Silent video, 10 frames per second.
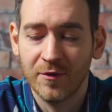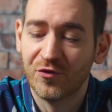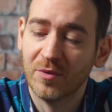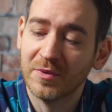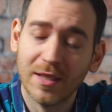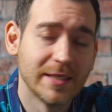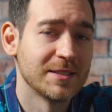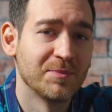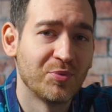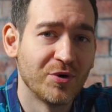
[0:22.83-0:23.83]
from the
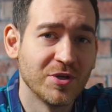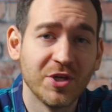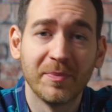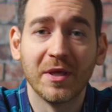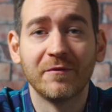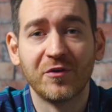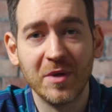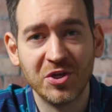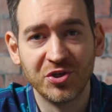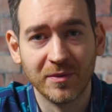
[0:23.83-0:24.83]
less important shipping
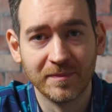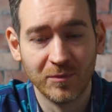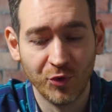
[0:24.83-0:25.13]
information,